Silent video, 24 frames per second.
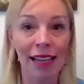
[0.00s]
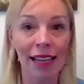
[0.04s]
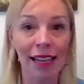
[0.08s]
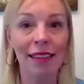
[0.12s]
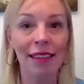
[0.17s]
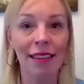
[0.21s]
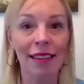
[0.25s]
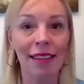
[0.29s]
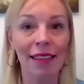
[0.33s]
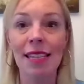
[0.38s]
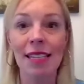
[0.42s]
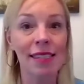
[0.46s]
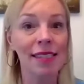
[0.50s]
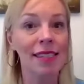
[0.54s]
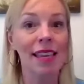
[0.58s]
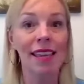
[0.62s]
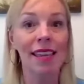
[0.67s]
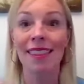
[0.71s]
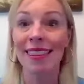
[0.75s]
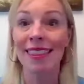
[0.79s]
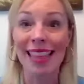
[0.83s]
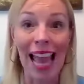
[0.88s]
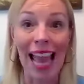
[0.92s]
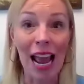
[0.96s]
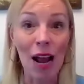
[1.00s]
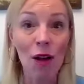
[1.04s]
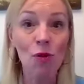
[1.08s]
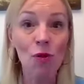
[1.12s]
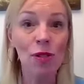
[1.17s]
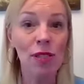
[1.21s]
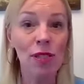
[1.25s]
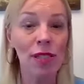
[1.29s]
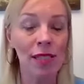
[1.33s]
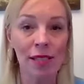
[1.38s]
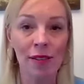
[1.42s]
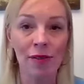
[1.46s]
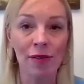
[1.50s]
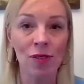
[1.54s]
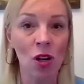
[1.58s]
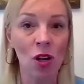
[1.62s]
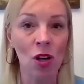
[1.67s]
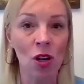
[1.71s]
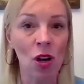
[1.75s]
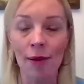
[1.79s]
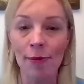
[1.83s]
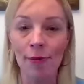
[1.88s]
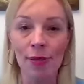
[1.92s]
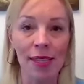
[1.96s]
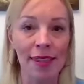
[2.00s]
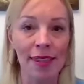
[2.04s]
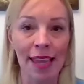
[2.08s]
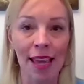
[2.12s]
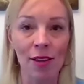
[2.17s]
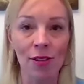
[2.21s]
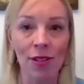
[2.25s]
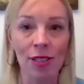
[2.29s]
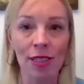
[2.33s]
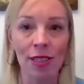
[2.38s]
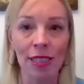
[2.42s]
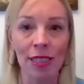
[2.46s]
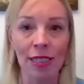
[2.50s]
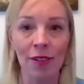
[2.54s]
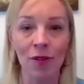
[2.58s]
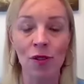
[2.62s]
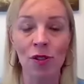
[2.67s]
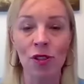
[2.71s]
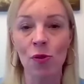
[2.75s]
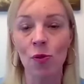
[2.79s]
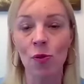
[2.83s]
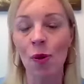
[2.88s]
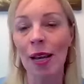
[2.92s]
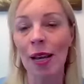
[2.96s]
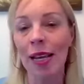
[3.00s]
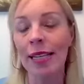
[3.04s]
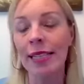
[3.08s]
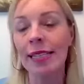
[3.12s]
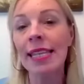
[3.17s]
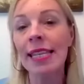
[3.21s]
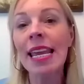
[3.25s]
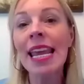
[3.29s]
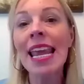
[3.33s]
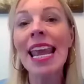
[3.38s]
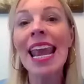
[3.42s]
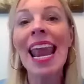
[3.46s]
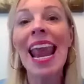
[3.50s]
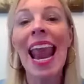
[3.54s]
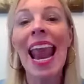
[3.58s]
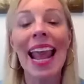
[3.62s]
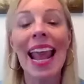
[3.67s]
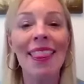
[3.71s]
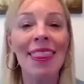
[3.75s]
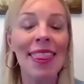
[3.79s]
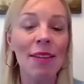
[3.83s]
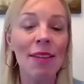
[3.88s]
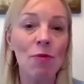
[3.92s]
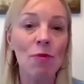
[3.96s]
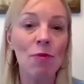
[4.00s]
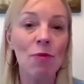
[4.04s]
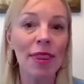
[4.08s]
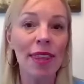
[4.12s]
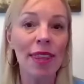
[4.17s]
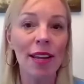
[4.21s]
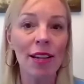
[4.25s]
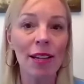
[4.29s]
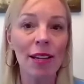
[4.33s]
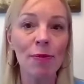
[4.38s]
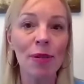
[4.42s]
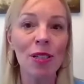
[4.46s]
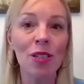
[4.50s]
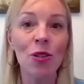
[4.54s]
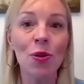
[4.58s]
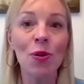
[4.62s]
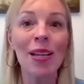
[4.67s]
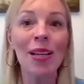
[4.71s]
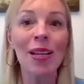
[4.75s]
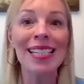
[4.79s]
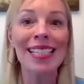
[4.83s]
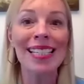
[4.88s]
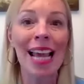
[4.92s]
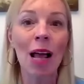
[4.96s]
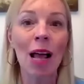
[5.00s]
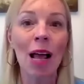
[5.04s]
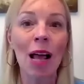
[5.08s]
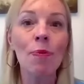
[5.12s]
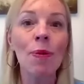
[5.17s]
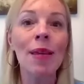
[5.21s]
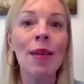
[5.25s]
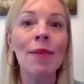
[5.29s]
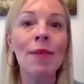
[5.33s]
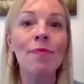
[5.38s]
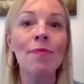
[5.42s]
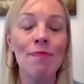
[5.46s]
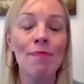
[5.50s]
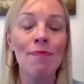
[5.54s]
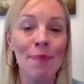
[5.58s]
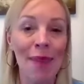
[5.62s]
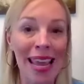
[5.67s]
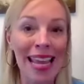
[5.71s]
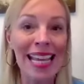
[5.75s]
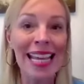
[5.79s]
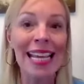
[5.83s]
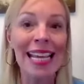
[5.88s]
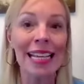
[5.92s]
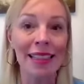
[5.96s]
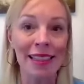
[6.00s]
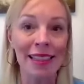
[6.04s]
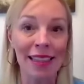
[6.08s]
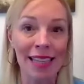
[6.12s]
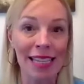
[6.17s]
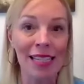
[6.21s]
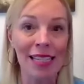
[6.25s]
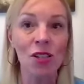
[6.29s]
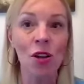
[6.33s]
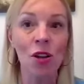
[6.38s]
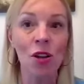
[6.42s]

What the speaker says: this thousands of times in thousands of different ways. And what they can be doing is making these